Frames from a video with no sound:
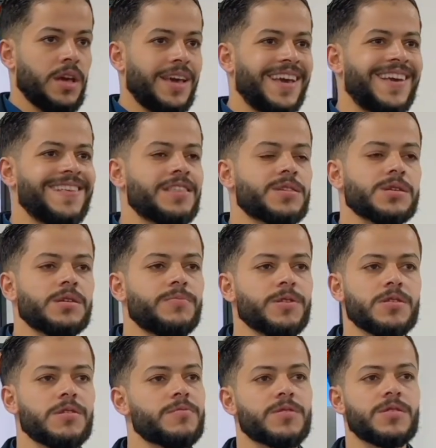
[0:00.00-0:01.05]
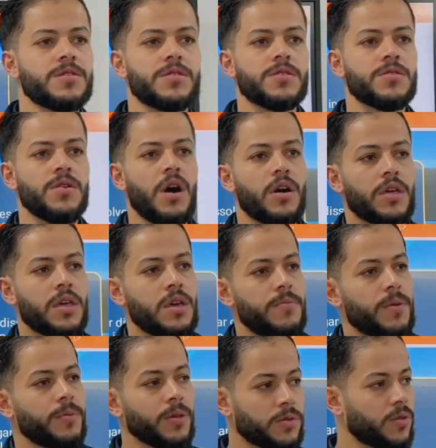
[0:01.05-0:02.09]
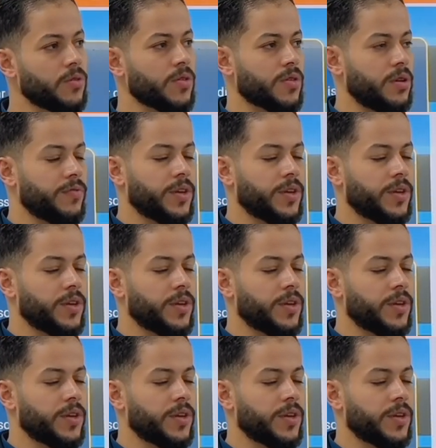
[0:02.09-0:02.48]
Insoluble substances not capable to dissolve.